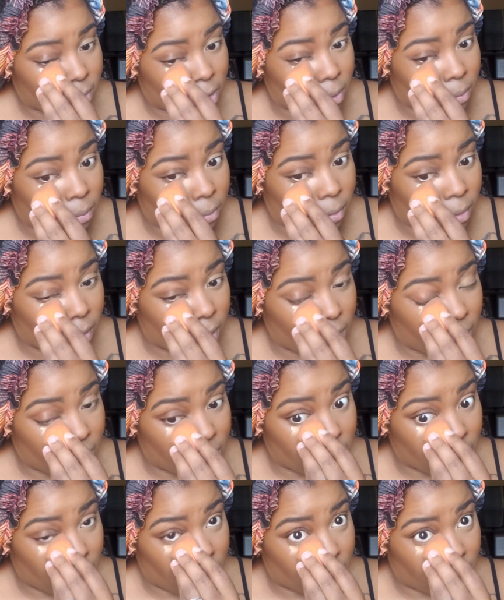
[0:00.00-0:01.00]
I'm really
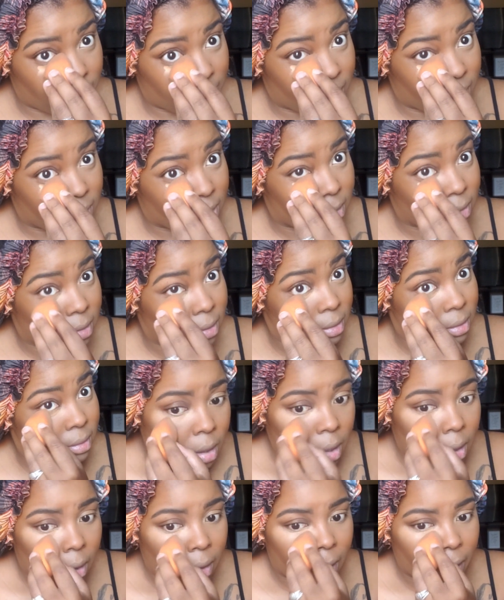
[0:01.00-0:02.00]
excited about that.
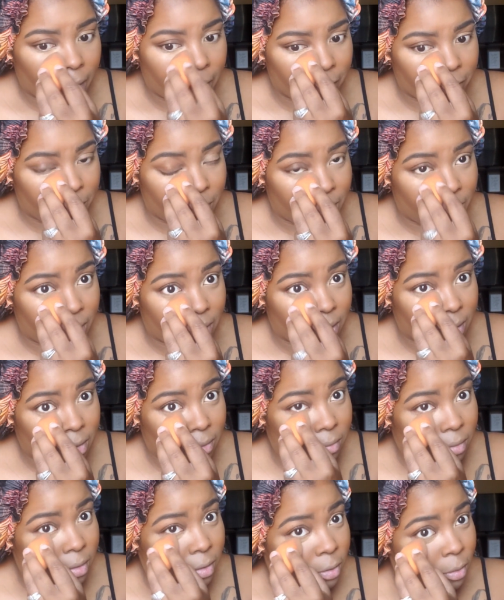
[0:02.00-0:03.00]
I've been uh,
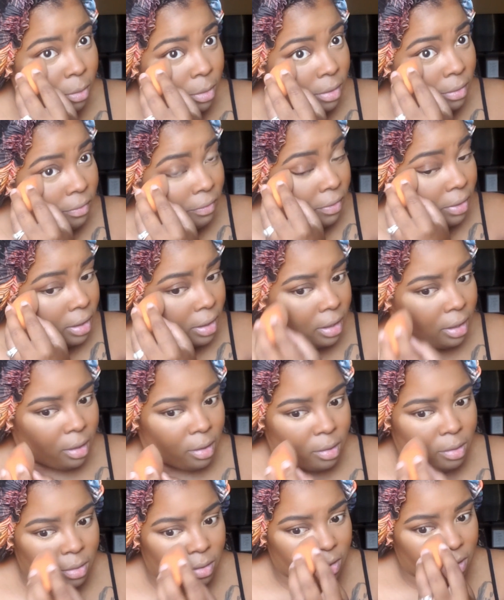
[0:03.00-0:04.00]
recording
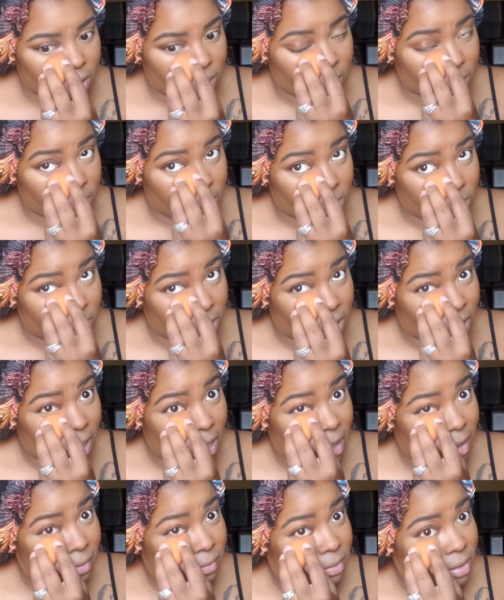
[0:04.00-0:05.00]
videos since
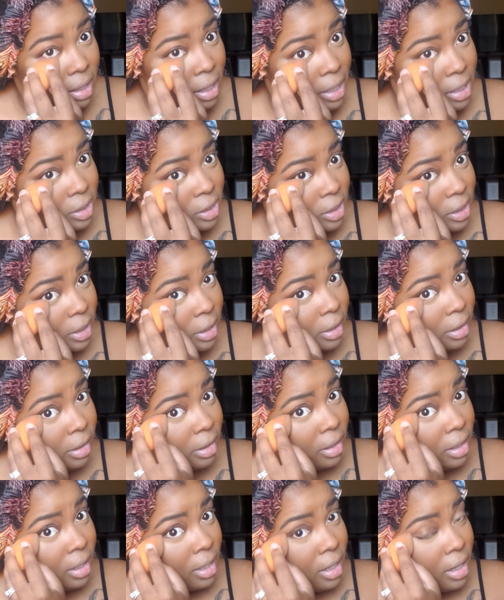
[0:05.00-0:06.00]
July of last year.
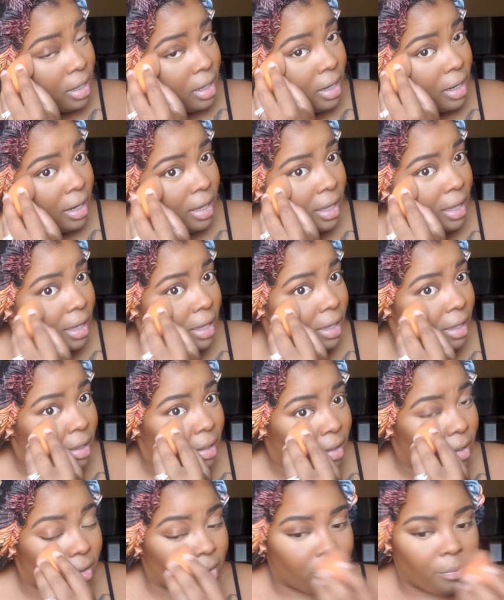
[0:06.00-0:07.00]

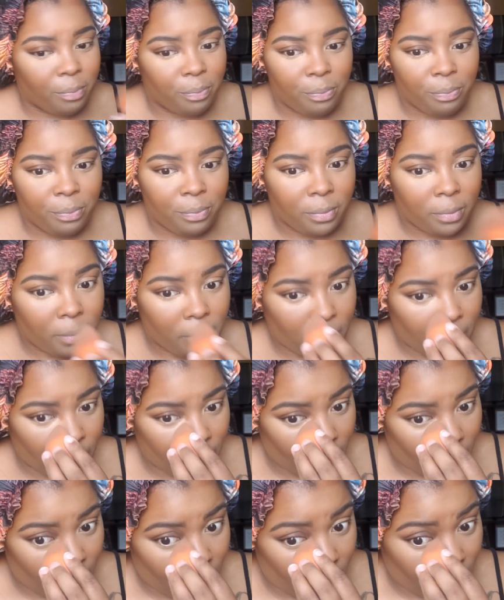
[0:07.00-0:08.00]
And
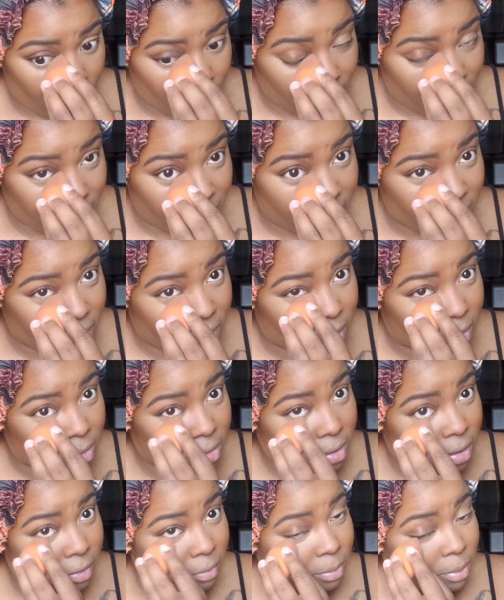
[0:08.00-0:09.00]
all my
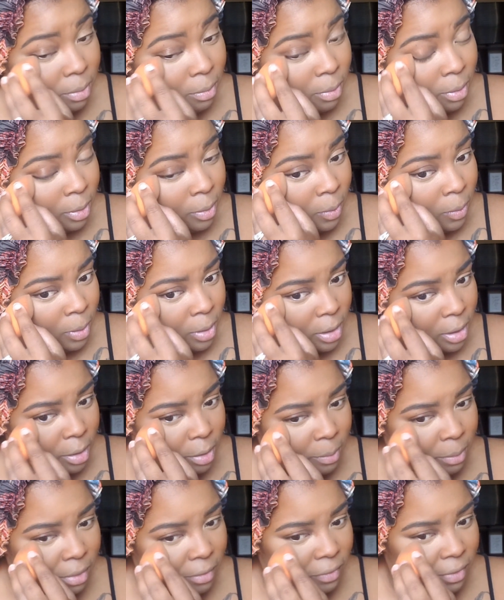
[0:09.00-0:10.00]
videos have been recorded
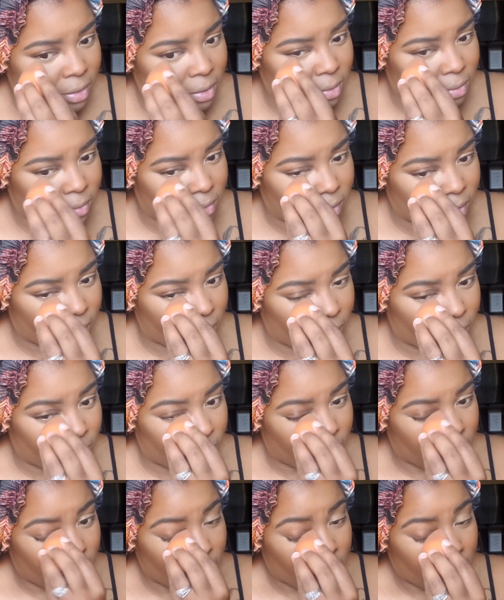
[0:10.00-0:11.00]
on my phone. So
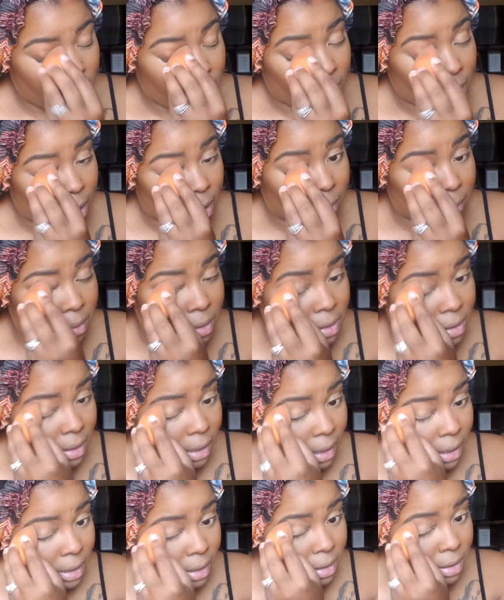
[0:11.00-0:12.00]
I'm
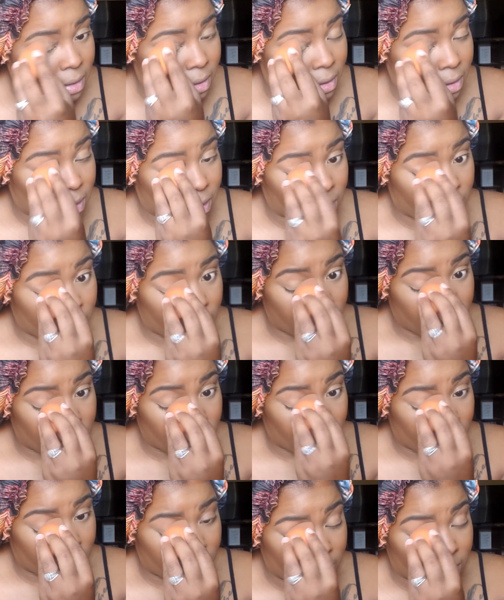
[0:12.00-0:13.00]
excited to see what it's
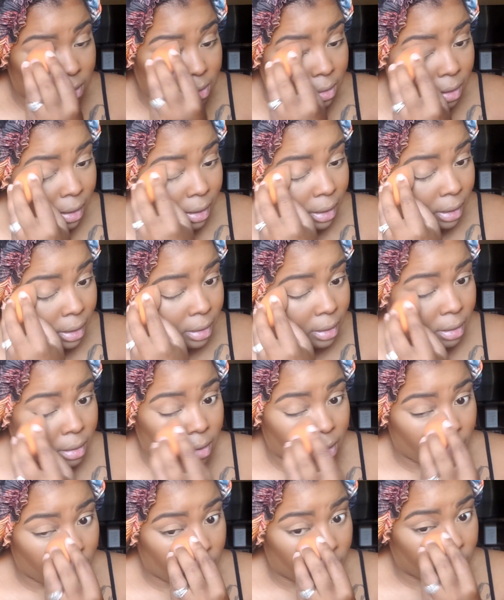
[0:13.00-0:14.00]
going to look like,
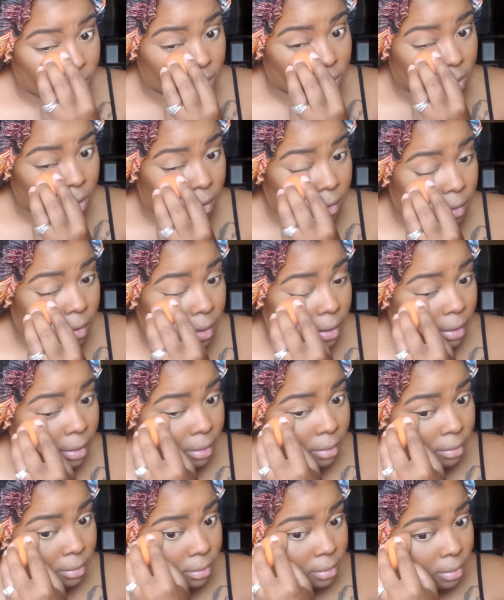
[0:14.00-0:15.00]
you know, the
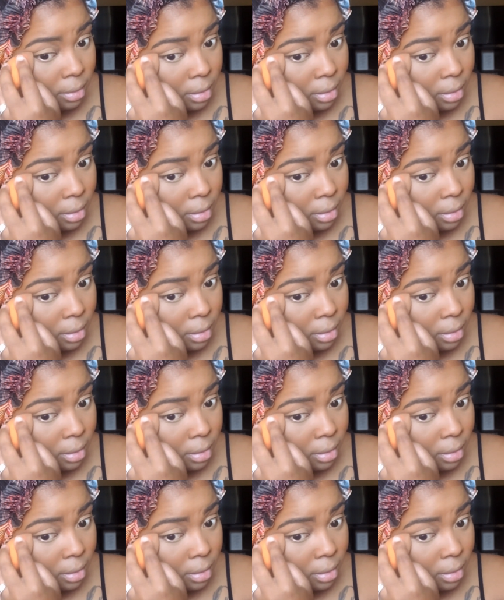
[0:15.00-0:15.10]
turnout.